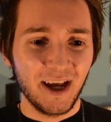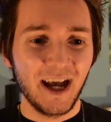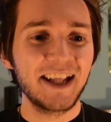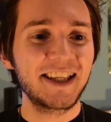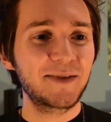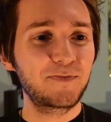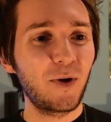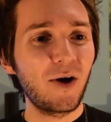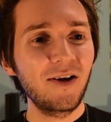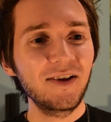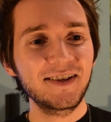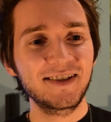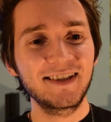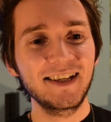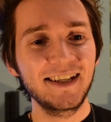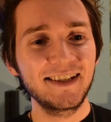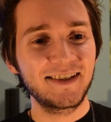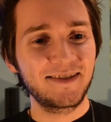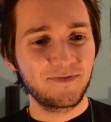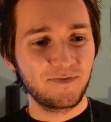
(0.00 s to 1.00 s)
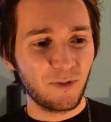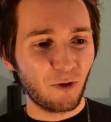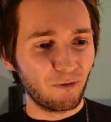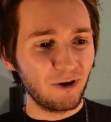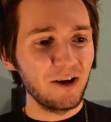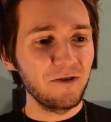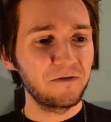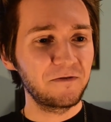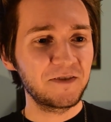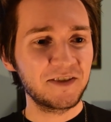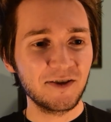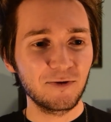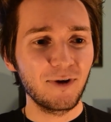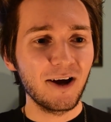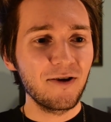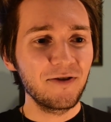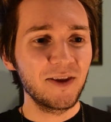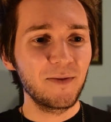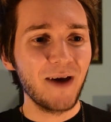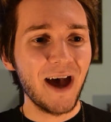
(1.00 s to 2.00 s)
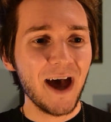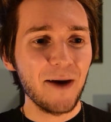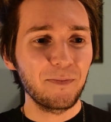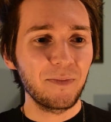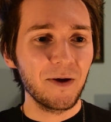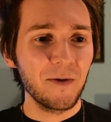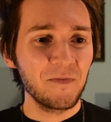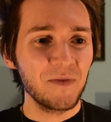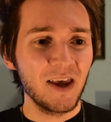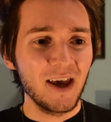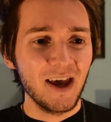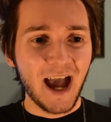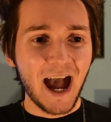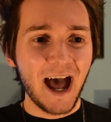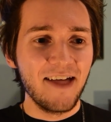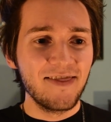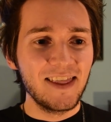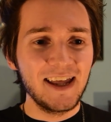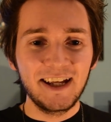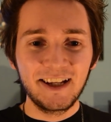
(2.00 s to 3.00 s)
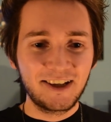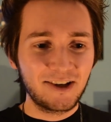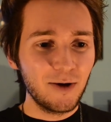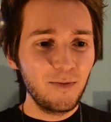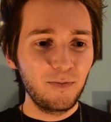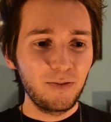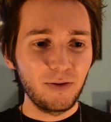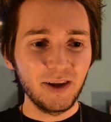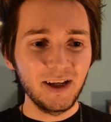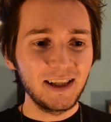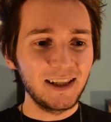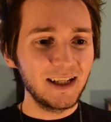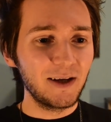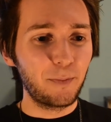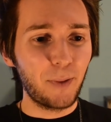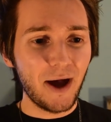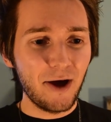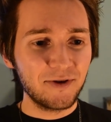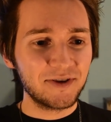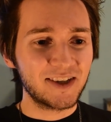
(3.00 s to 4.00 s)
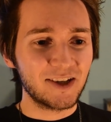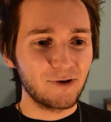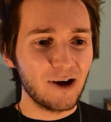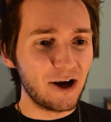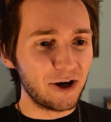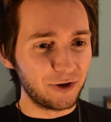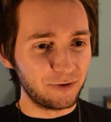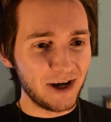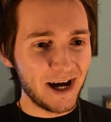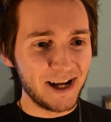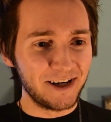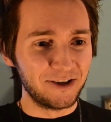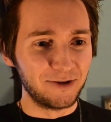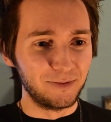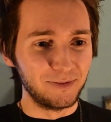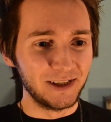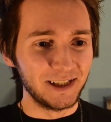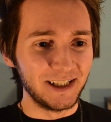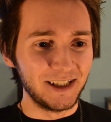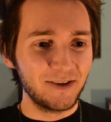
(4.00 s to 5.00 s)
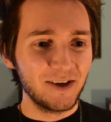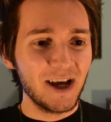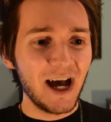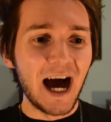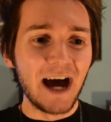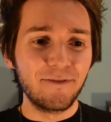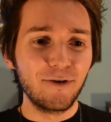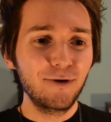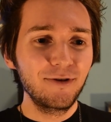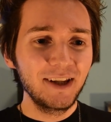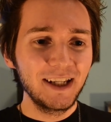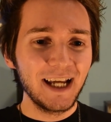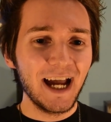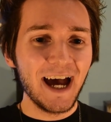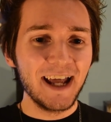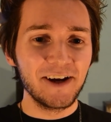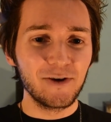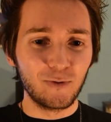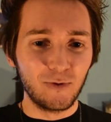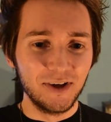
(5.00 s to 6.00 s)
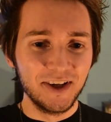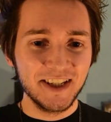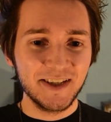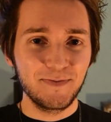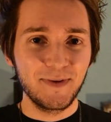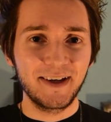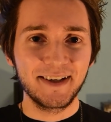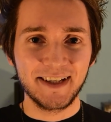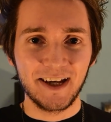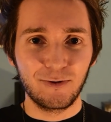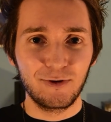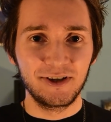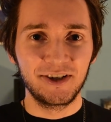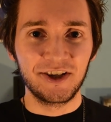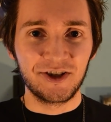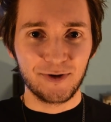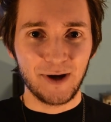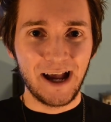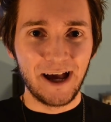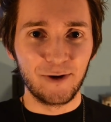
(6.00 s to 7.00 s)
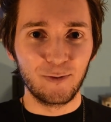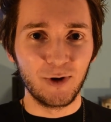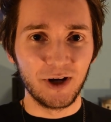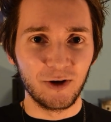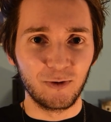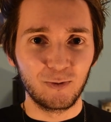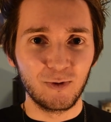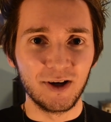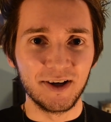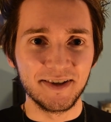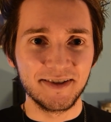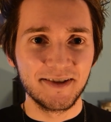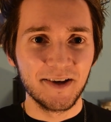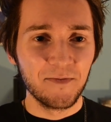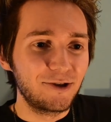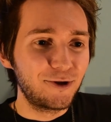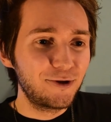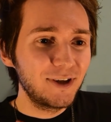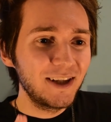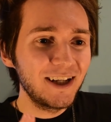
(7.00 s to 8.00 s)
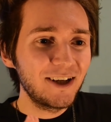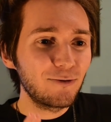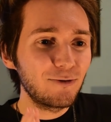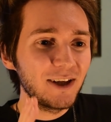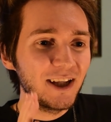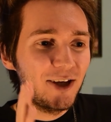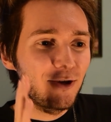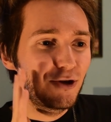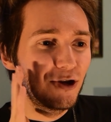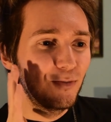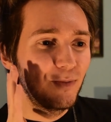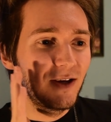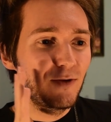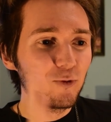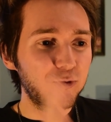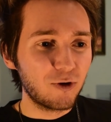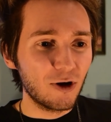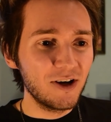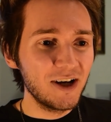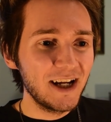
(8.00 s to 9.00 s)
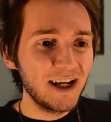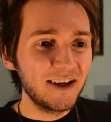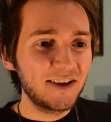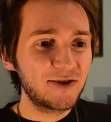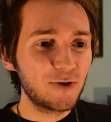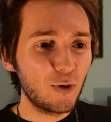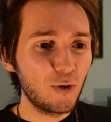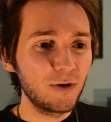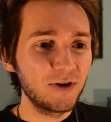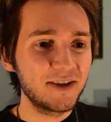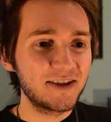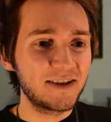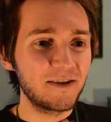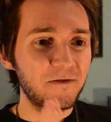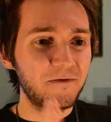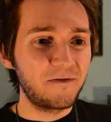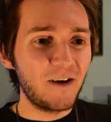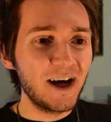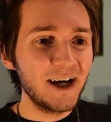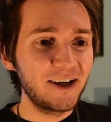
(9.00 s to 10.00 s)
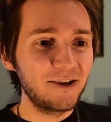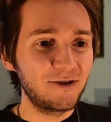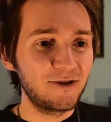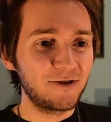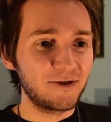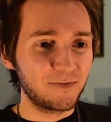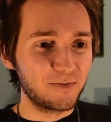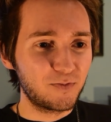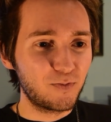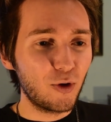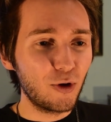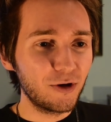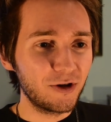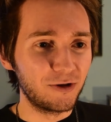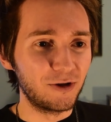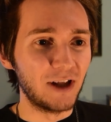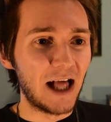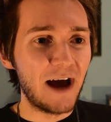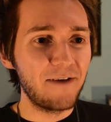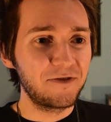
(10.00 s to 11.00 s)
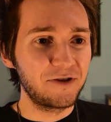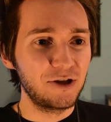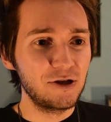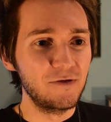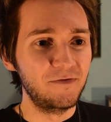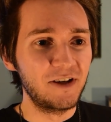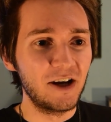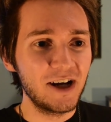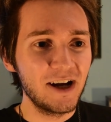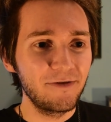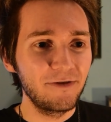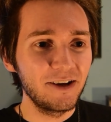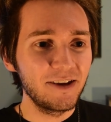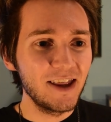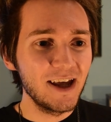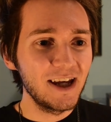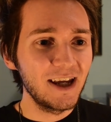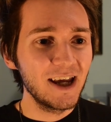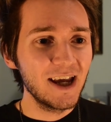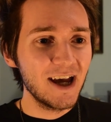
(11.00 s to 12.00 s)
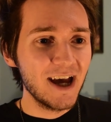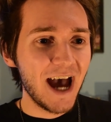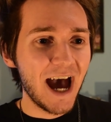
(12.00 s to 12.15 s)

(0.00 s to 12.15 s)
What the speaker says: It spawns these rifts around the map, and they completely bounce around randomly. I've only had it once because I wanted to try out what it was. You could be running towards the final portal after you've done everything,